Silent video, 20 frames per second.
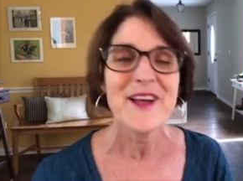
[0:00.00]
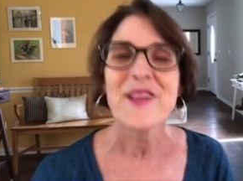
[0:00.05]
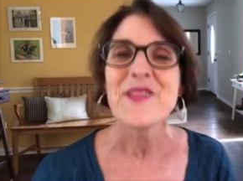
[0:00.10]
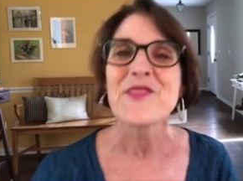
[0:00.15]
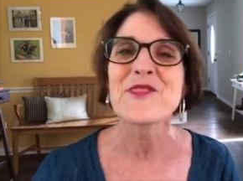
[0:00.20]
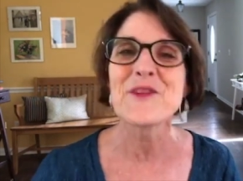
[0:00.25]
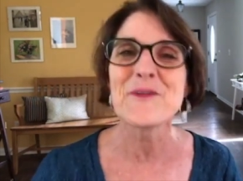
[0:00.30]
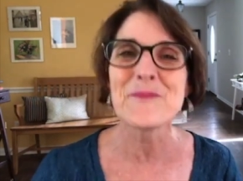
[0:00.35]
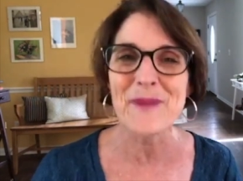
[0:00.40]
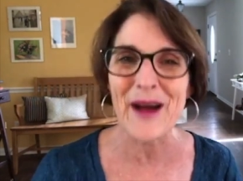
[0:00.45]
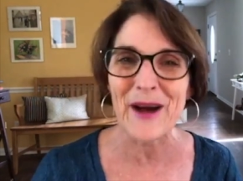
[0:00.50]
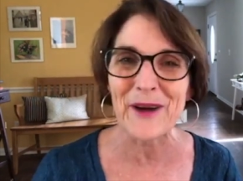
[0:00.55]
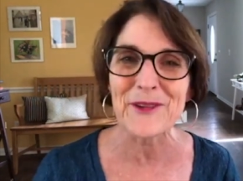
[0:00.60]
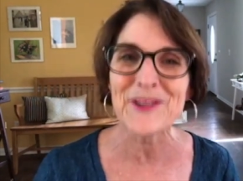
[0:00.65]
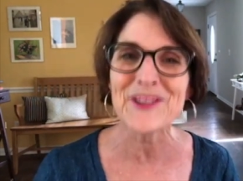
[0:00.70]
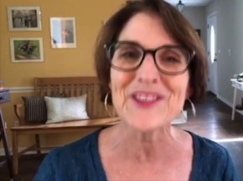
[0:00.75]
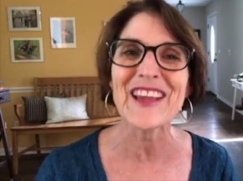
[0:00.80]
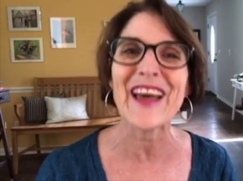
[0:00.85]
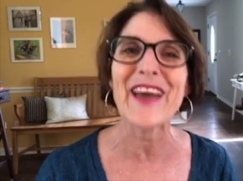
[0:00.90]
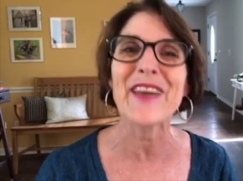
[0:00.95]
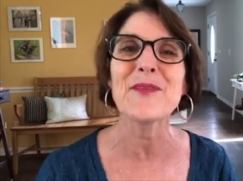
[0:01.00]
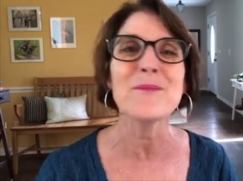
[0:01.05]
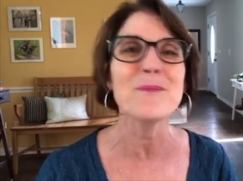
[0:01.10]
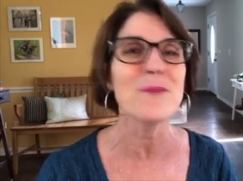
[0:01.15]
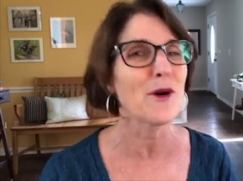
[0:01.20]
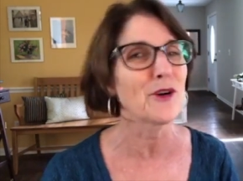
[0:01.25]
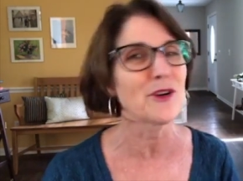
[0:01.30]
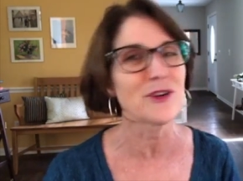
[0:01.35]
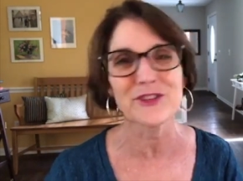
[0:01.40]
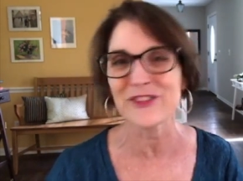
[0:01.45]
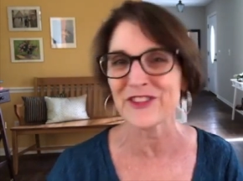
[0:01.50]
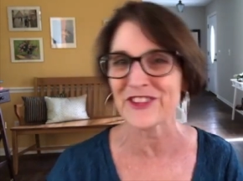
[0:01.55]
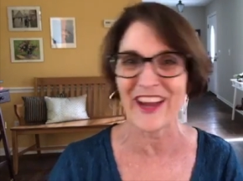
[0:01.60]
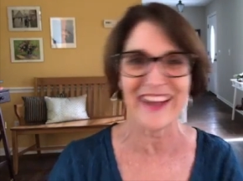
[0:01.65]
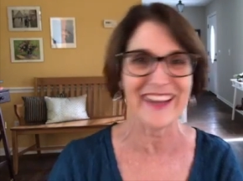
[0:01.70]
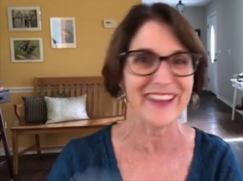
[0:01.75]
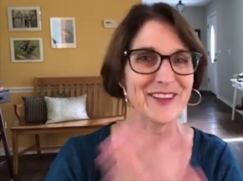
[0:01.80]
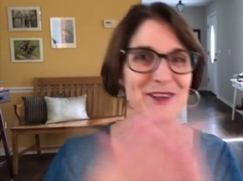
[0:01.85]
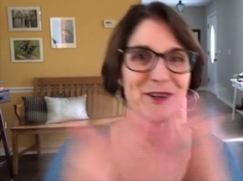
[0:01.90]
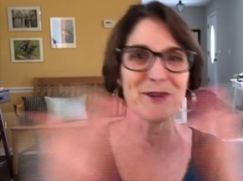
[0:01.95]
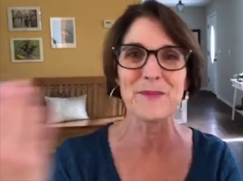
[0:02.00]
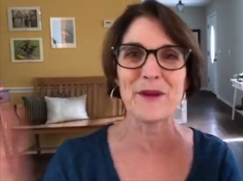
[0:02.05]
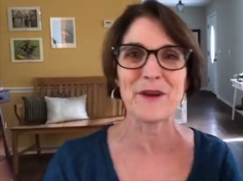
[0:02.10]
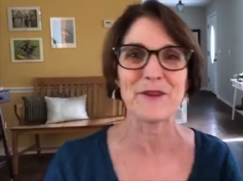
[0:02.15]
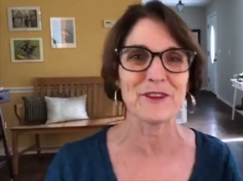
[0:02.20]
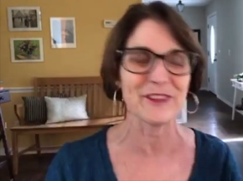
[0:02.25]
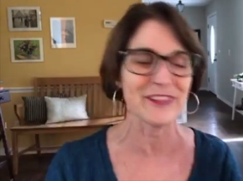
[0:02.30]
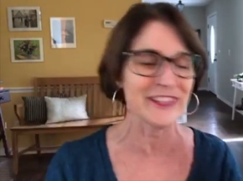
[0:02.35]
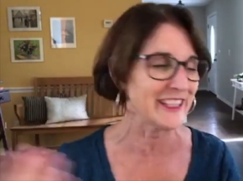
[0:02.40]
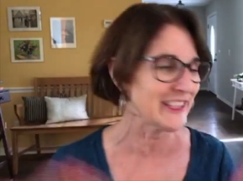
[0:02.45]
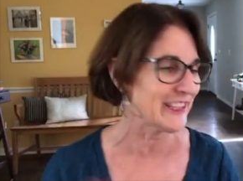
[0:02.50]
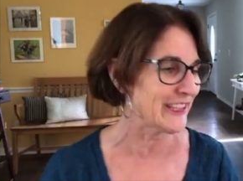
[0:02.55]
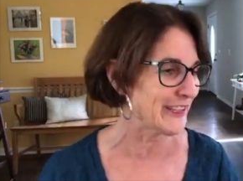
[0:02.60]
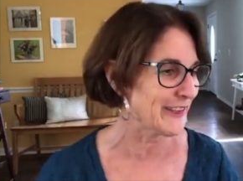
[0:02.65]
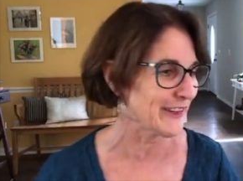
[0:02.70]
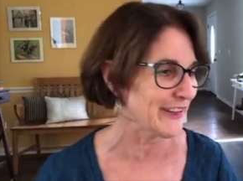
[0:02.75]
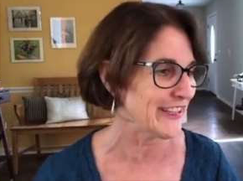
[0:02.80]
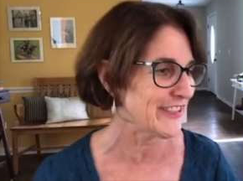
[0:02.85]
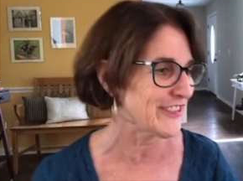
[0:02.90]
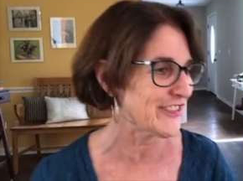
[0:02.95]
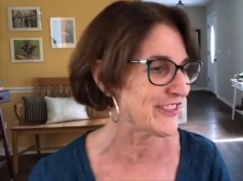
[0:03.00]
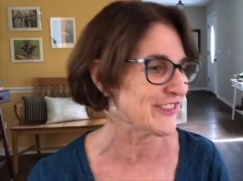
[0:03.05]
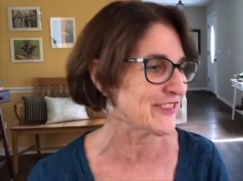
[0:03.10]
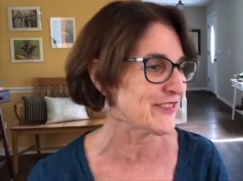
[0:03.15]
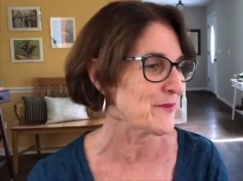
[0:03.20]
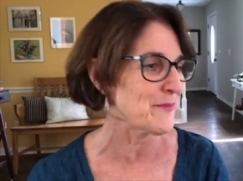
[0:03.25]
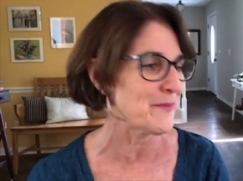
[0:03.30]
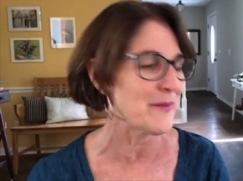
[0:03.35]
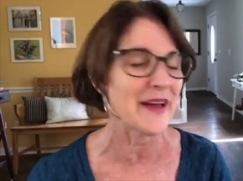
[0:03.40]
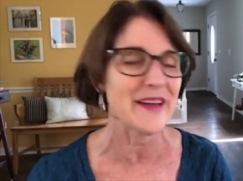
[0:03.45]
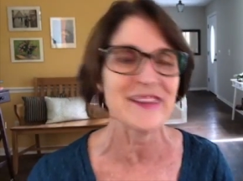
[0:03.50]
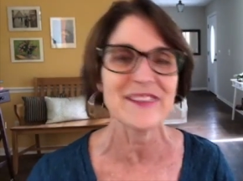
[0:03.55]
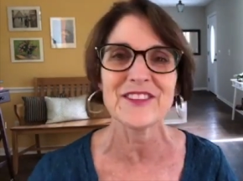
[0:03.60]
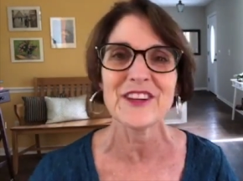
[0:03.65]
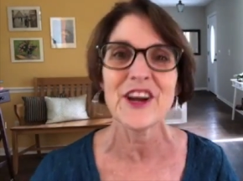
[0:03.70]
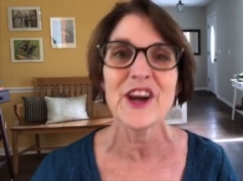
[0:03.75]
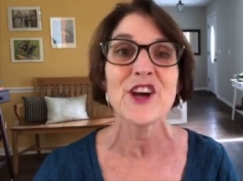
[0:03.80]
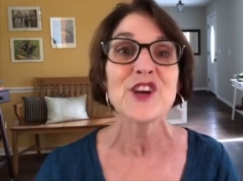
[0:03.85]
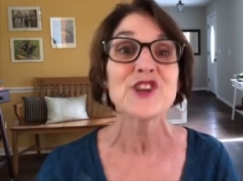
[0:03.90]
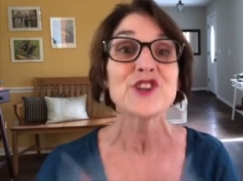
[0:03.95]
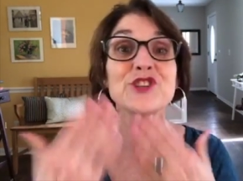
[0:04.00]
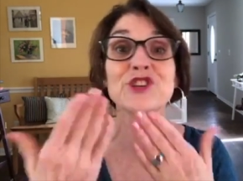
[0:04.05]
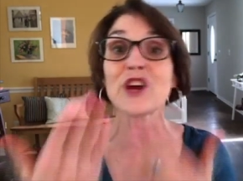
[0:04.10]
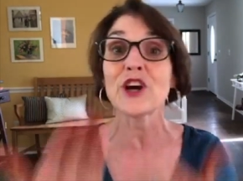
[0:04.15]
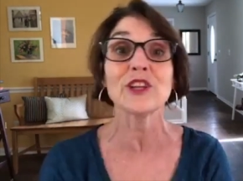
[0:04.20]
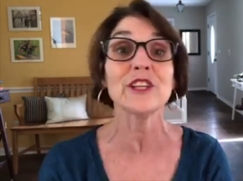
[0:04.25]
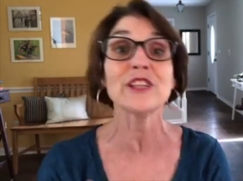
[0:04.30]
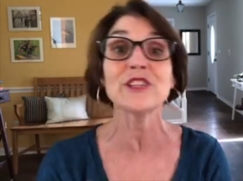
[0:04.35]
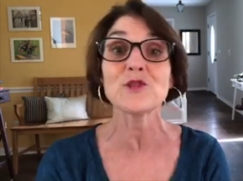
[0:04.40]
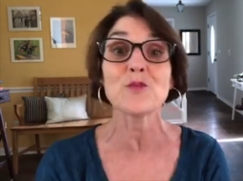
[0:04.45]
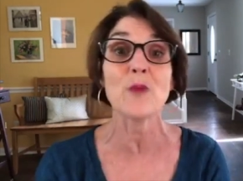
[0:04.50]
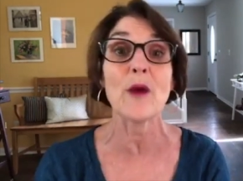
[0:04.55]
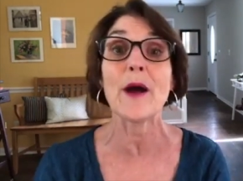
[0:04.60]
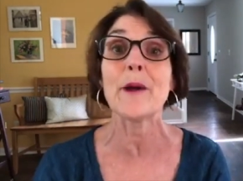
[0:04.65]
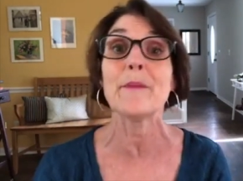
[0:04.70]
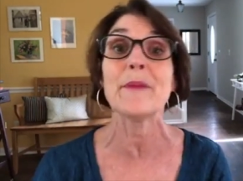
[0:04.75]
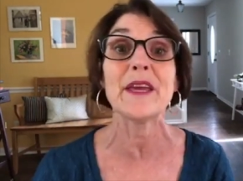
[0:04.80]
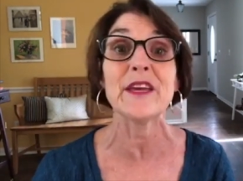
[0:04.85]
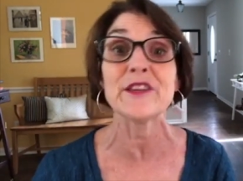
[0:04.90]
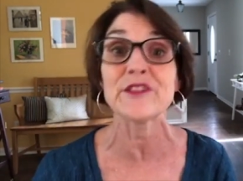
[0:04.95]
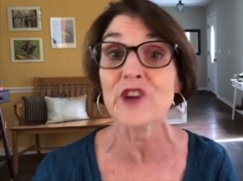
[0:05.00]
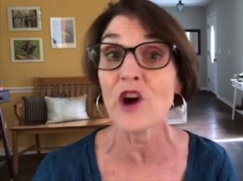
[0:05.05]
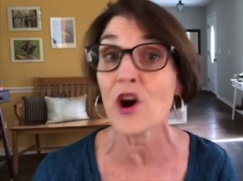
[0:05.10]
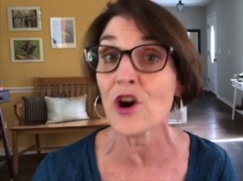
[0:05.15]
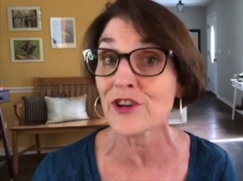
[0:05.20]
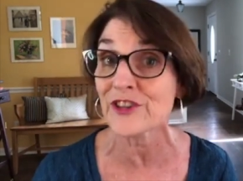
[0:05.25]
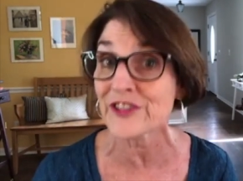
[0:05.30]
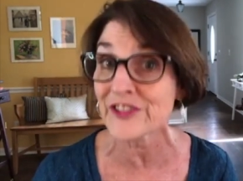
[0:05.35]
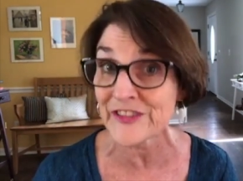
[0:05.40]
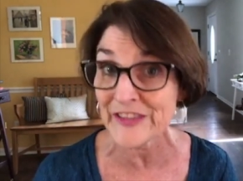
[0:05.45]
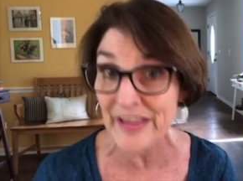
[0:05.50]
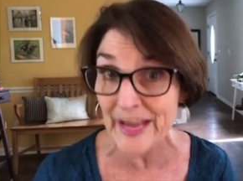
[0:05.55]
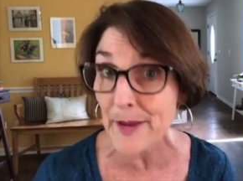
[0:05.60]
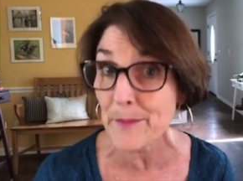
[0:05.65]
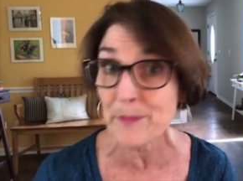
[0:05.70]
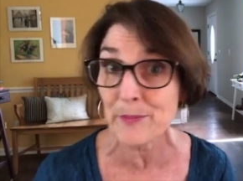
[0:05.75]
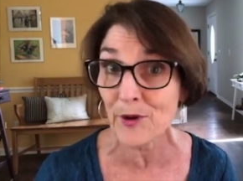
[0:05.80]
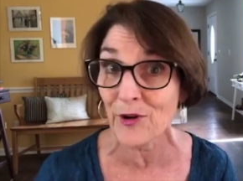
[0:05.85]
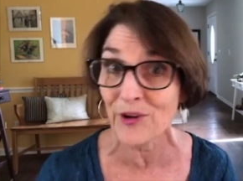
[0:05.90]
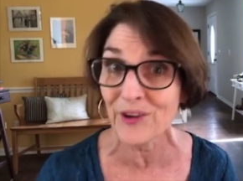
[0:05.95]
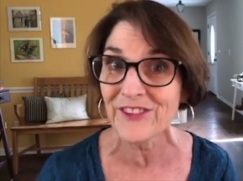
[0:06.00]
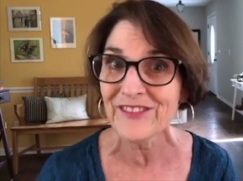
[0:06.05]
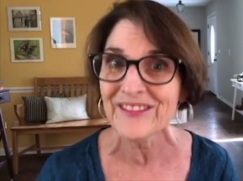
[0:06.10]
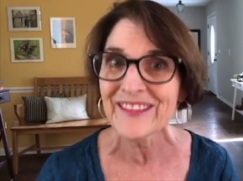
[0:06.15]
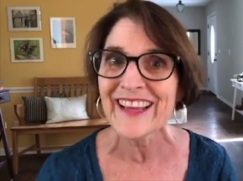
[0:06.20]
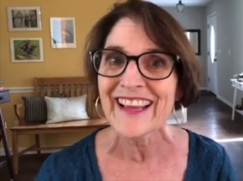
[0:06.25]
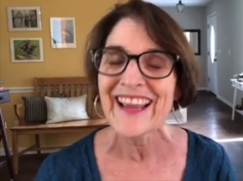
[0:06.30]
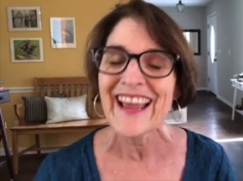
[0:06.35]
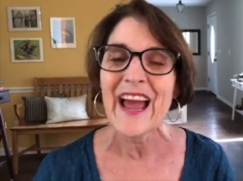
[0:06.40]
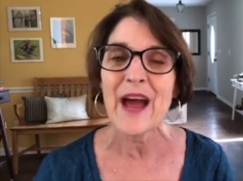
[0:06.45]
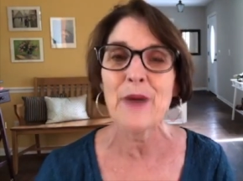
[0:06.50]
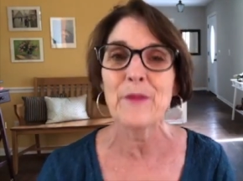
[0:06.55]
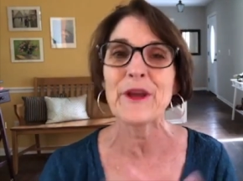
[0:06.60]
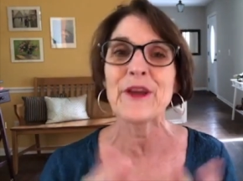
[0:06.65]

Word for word: The Mouse and the Motorcycle, Beverly Cleary, she's the best. Charlotte's Web is our sample, and we